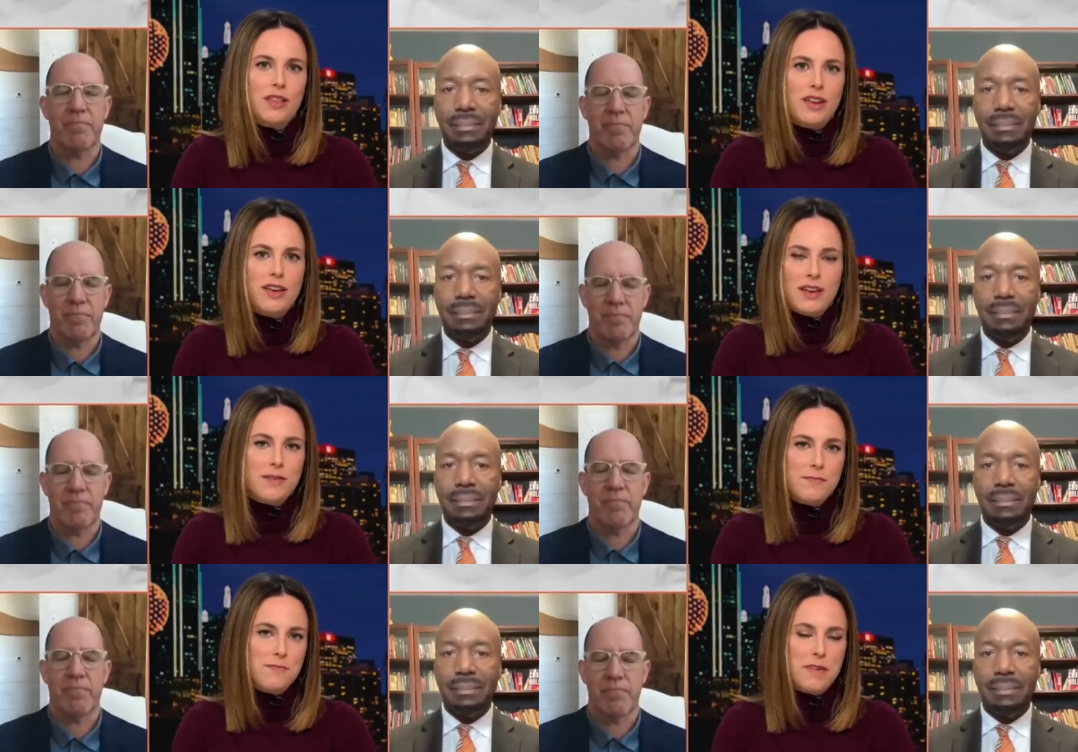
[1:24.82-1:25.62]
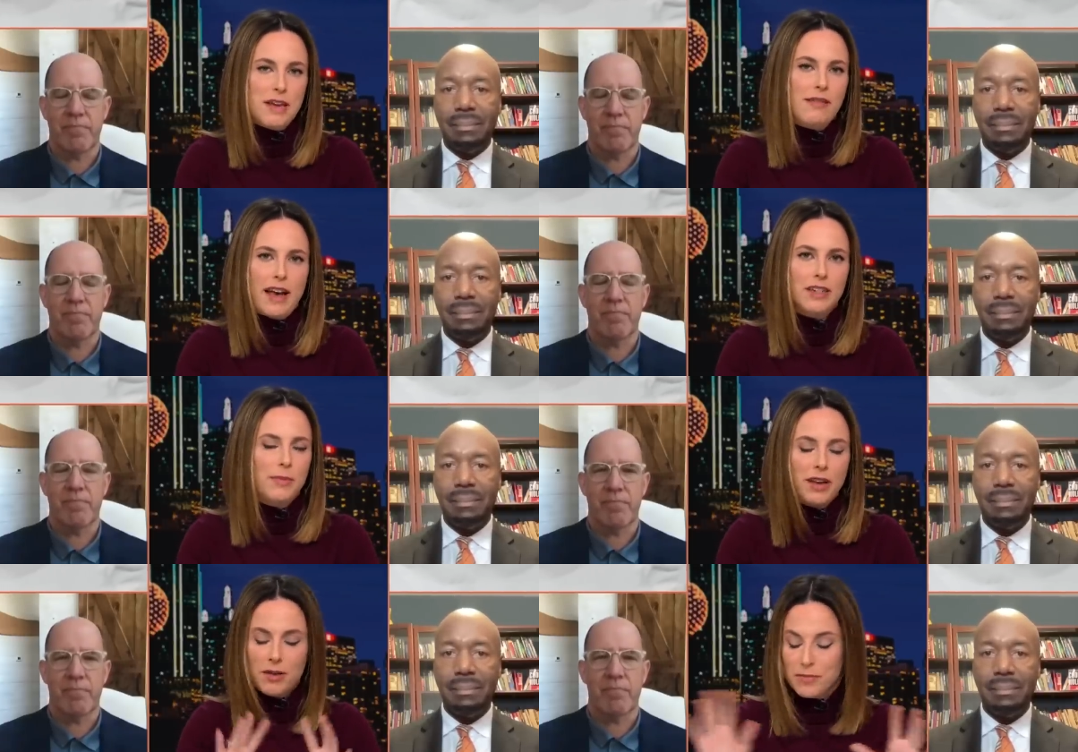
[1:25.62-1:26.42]
Speaker 1: that he can be
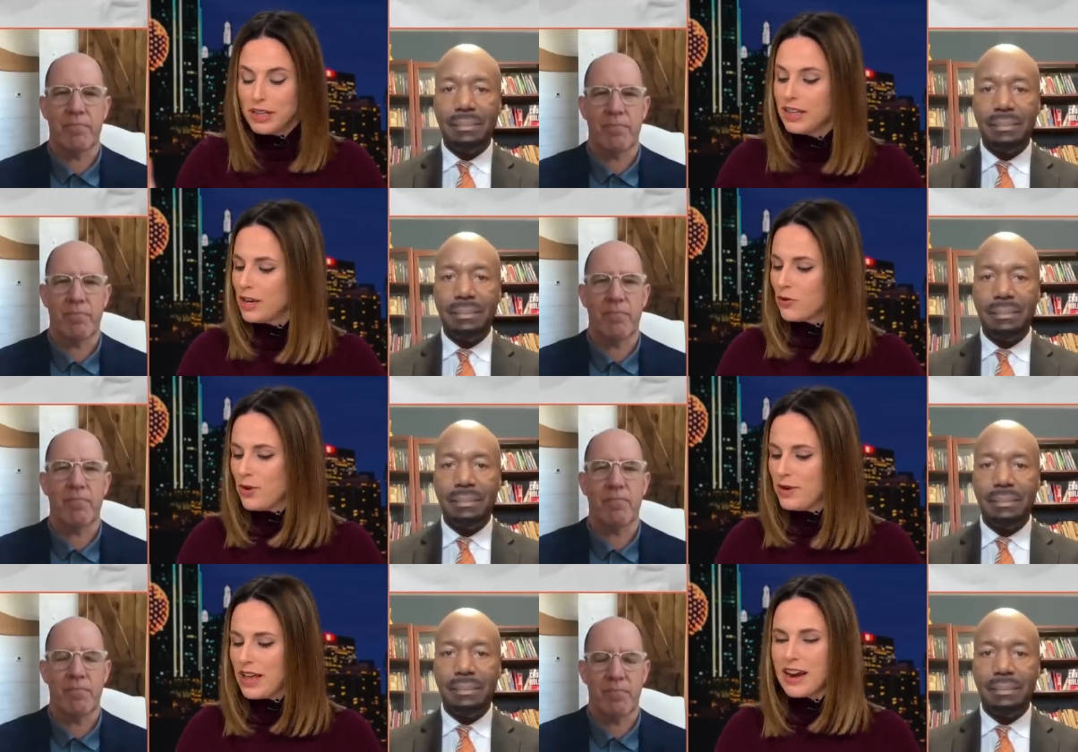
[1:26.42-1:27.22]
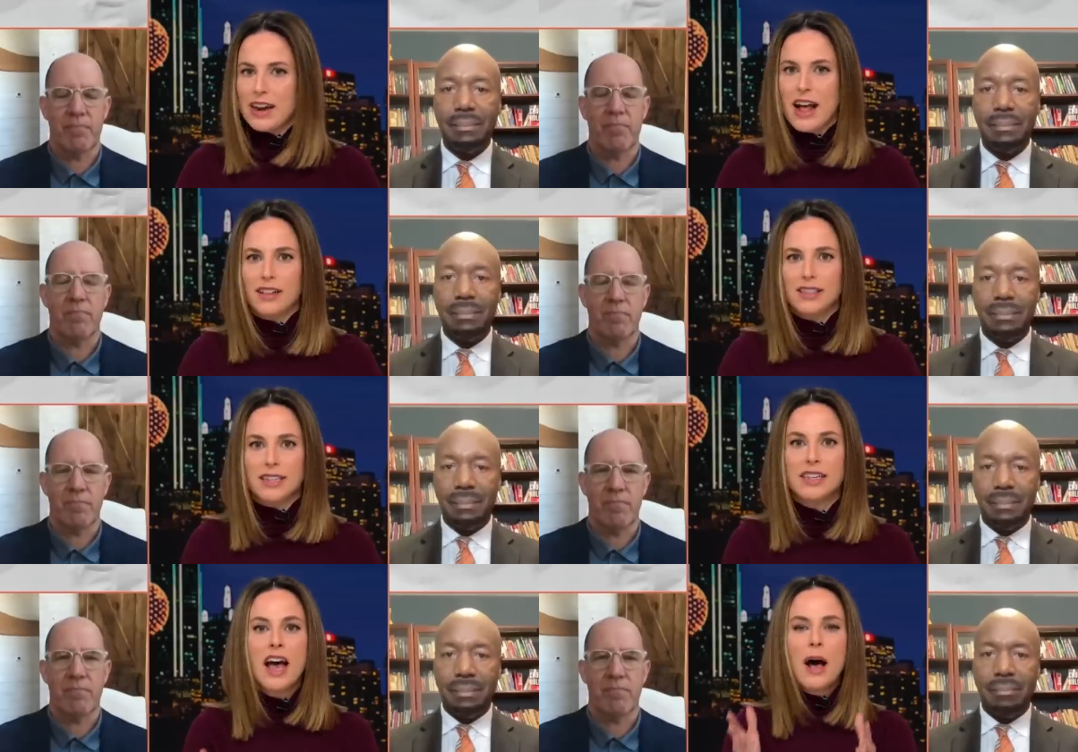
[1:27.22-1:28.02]
electable. I completely agree with that
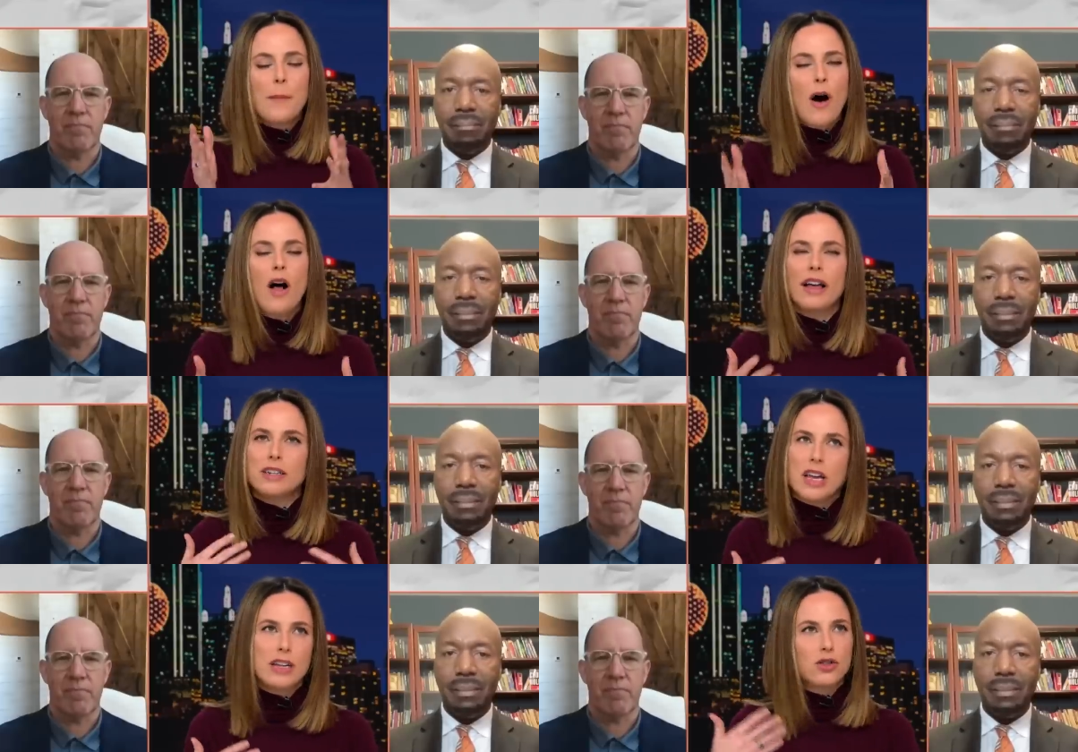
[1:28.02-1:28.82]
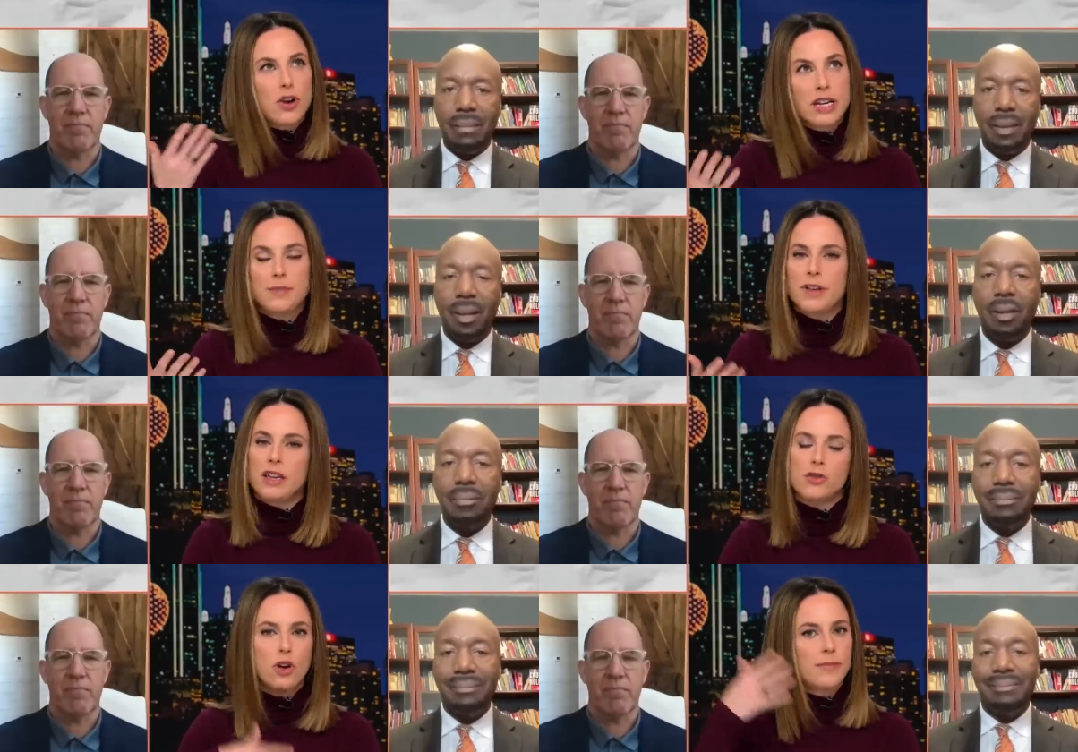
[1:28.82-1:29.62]
analysis. Paul, it, it strikes
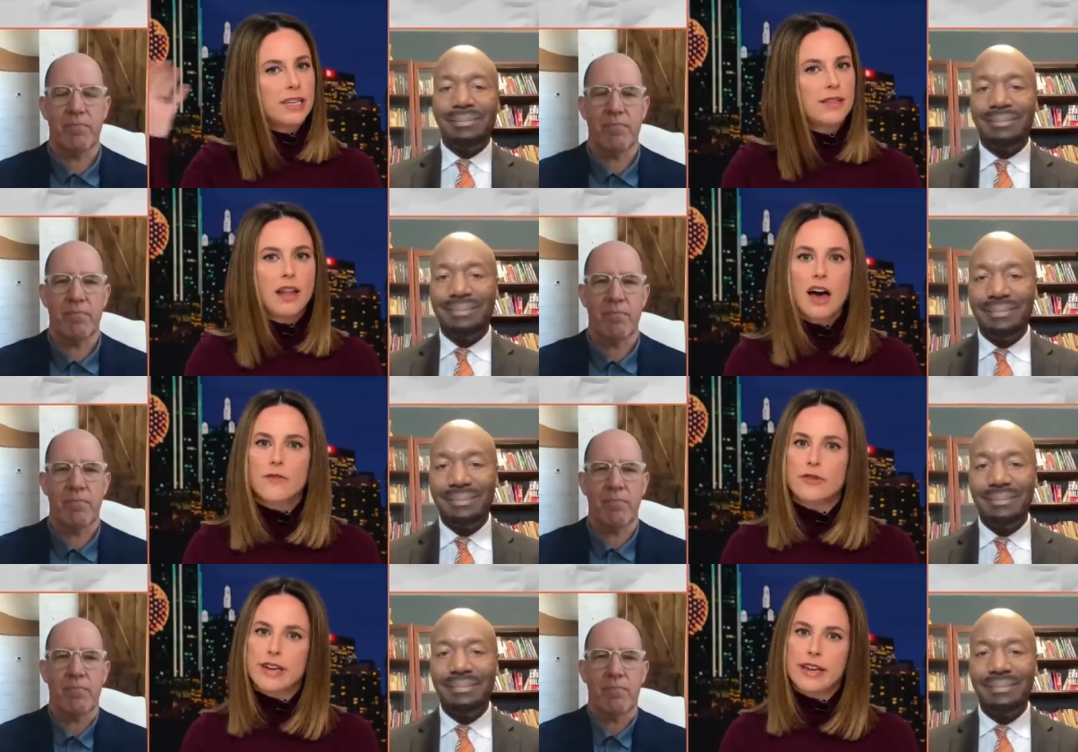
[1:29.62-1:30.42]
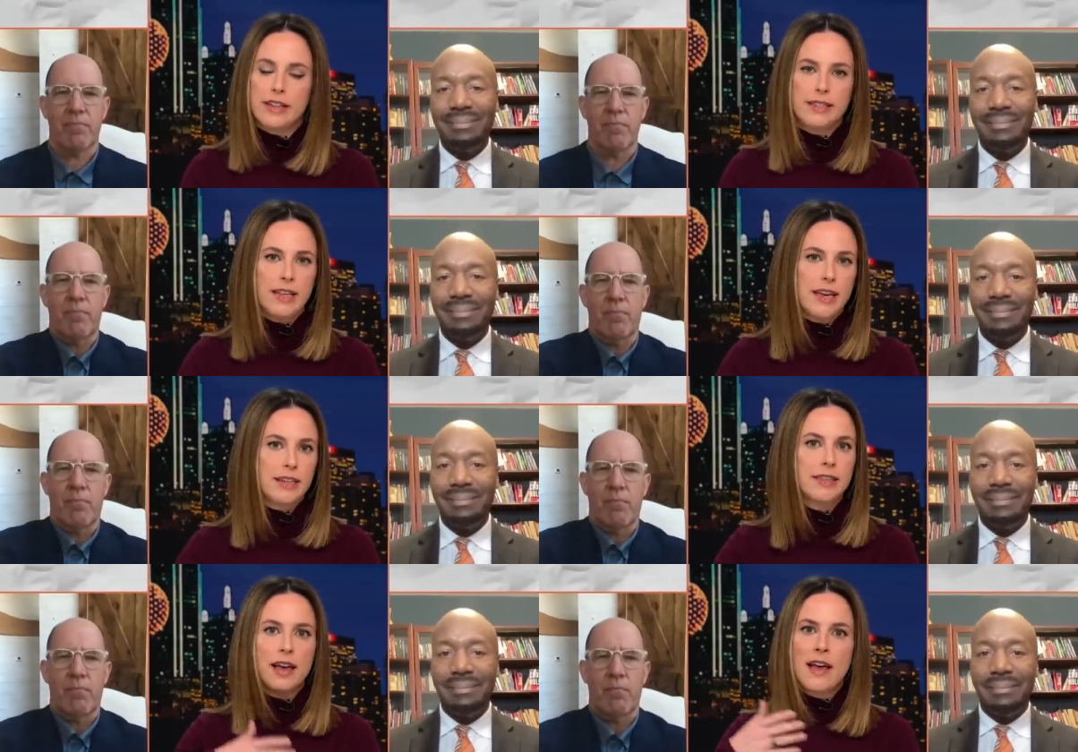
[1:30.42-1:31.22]
me, Trump says a lot of ridiculous
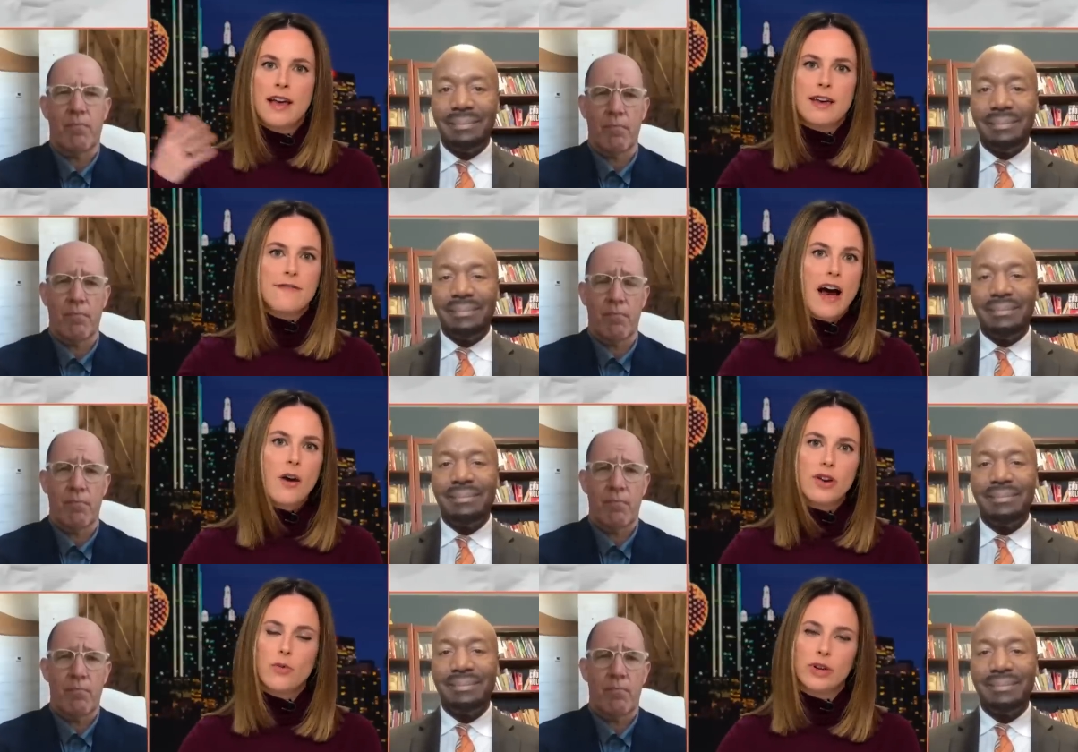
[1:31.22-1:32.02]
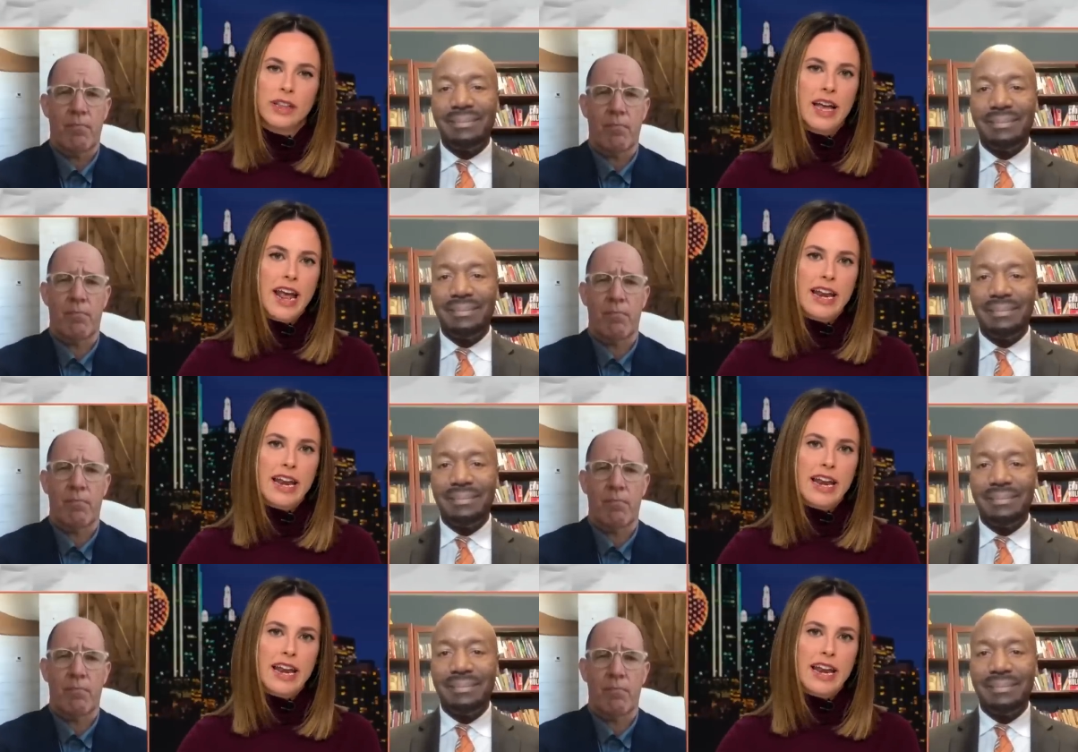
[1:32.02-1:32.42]
things. He vowed he wouldn't let